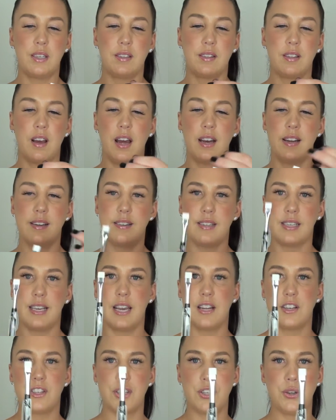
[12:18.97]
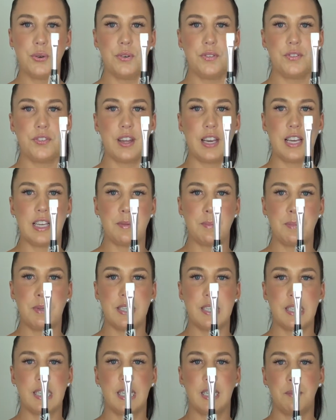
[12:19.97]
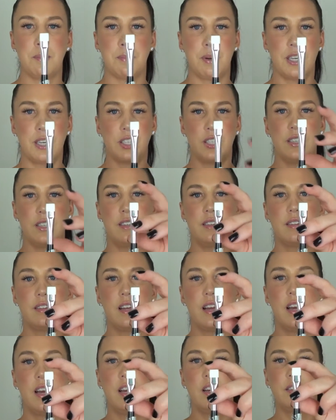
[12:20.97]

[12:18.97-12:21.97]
decided to get two of these particular brushes.